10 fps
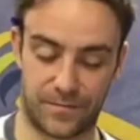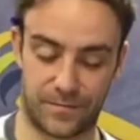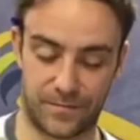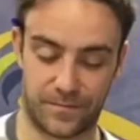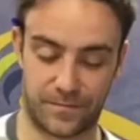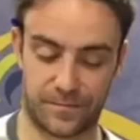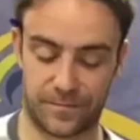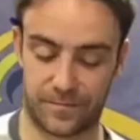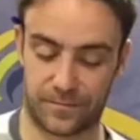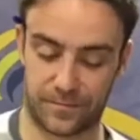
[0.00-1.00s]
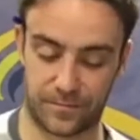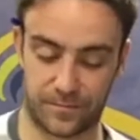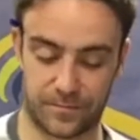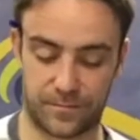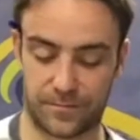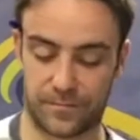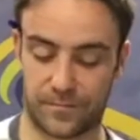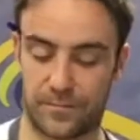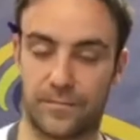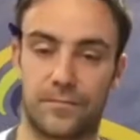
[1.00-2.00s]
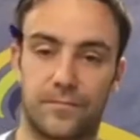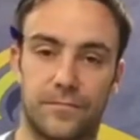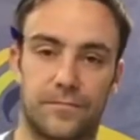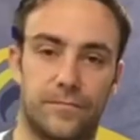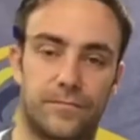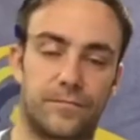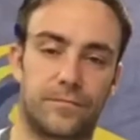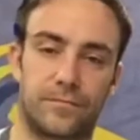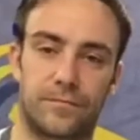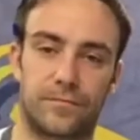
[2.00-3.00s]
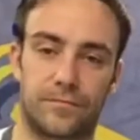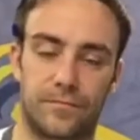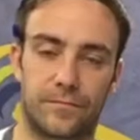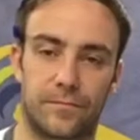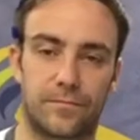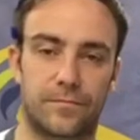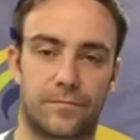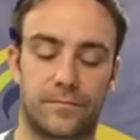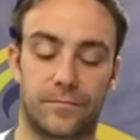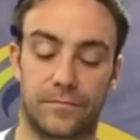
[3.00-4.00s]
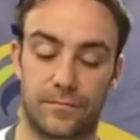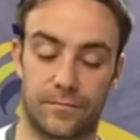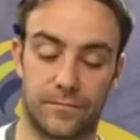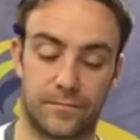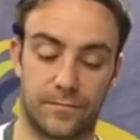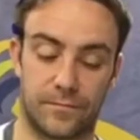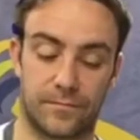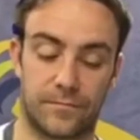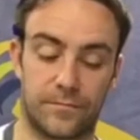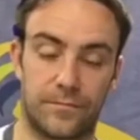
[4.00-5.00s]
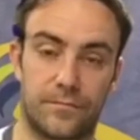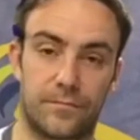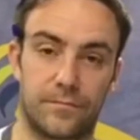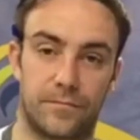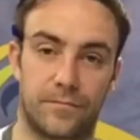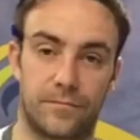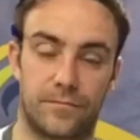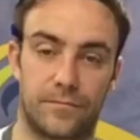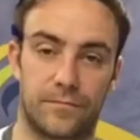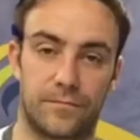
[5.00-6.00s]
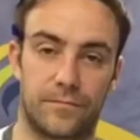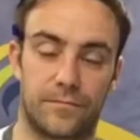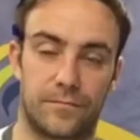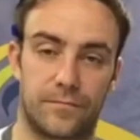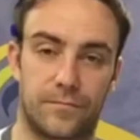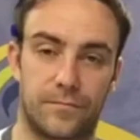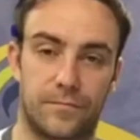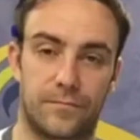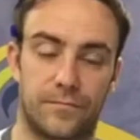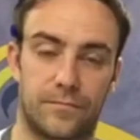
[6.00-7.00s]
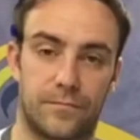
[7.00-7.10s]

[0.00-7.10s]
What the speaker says: The person shown says nothing.